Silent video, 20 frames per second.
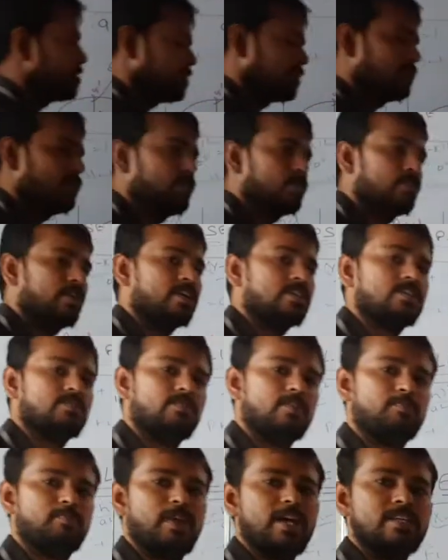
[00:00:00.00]
equal to a
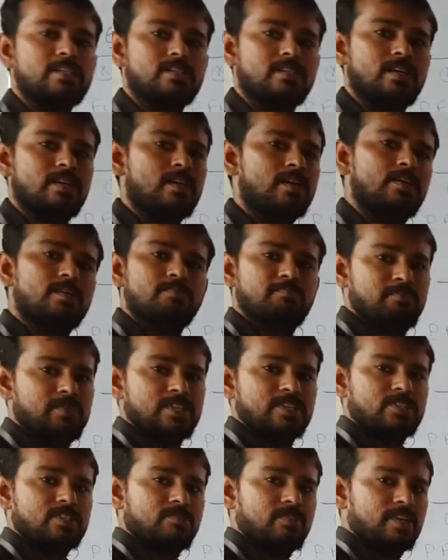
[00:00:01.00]
square plus b
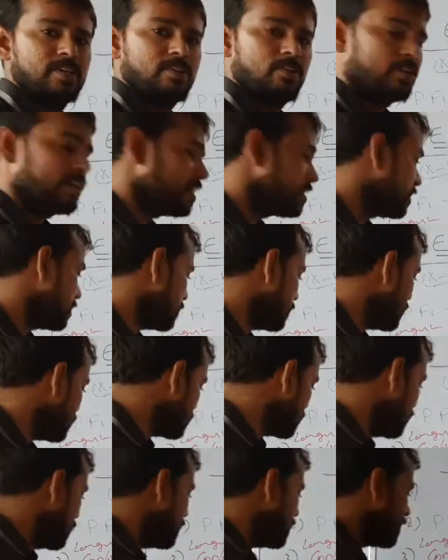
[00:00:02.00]
square. Okay, this
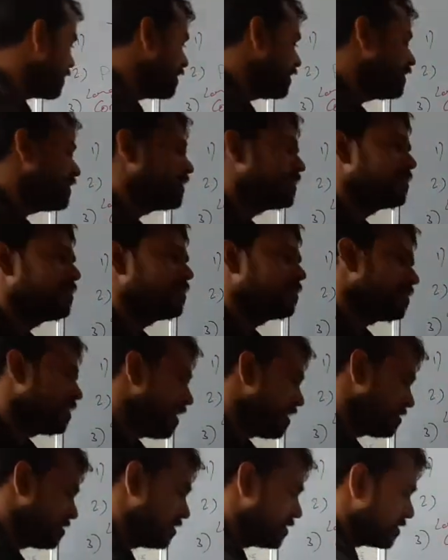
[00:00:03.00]
is linear
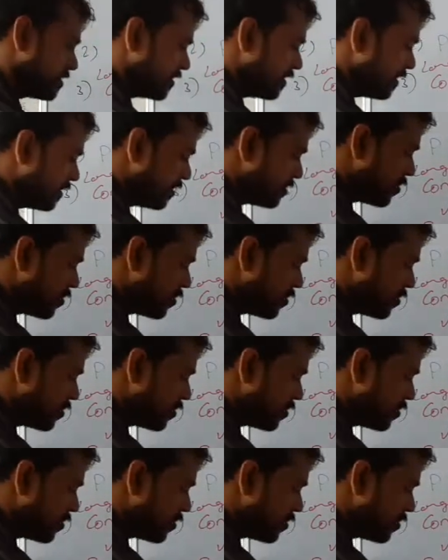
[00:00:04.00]
eccentricity. These